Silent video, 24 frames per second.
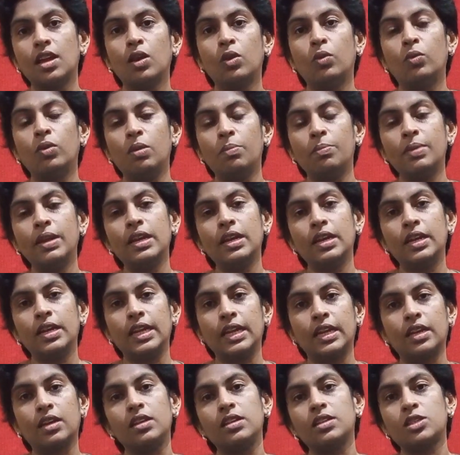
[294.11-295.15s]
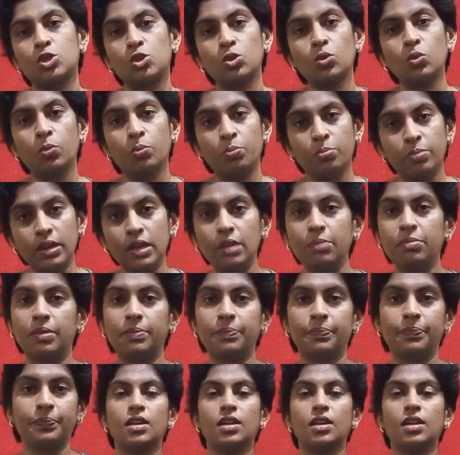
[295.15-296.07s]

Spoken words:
will be decreased to minimum.